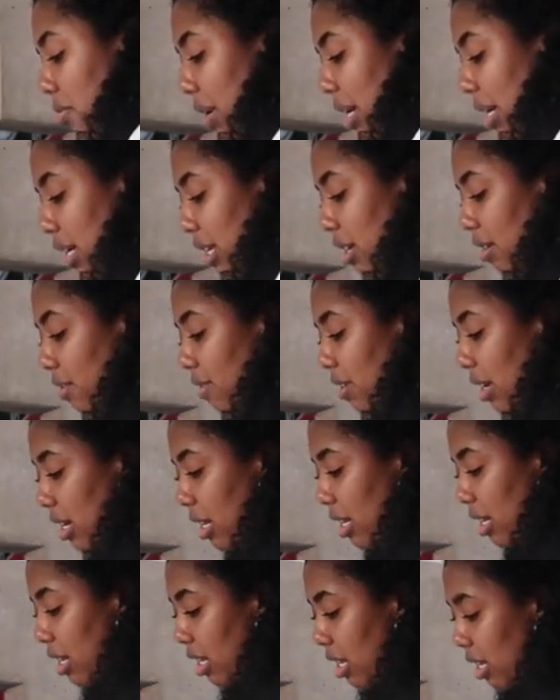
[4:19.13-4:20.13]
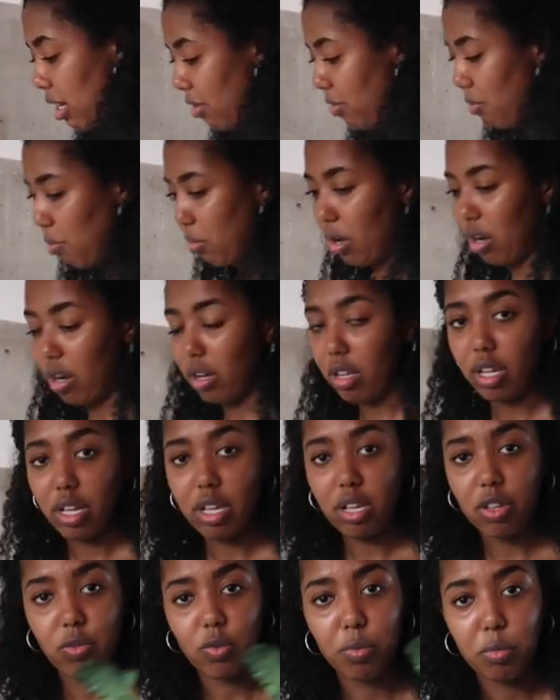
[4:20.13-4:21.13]
massive heads of
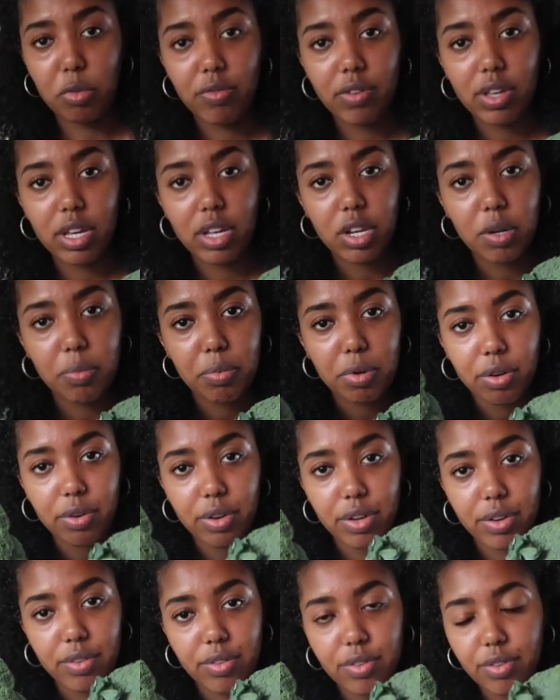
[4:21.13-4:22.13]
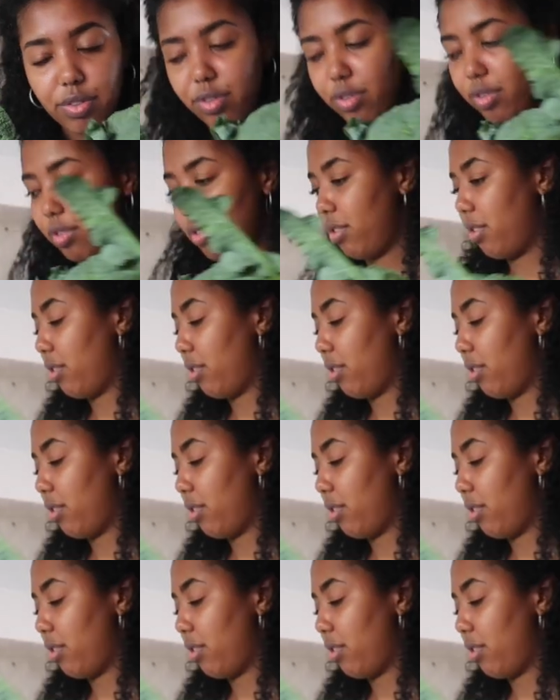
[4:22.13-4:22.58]
broccoli since we're moving into produce.